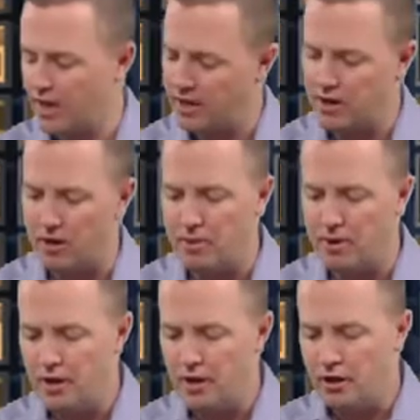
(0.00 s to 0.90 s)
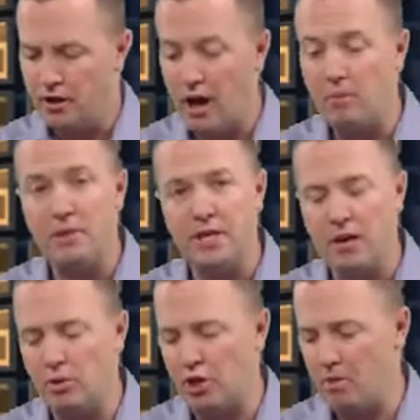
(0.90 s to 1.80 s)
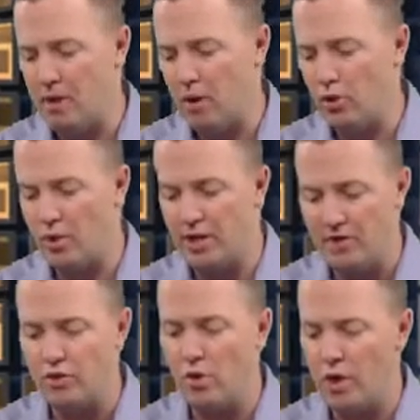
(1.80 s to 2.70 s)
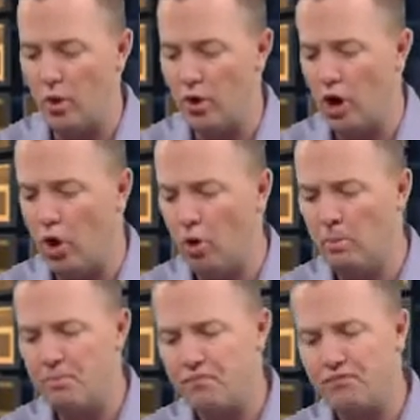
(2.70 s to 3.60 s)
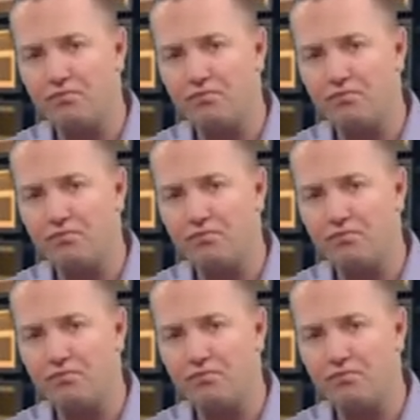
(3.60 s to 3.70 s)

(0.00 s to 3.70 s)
They ended up not being able to come out with a win, even though they were at home.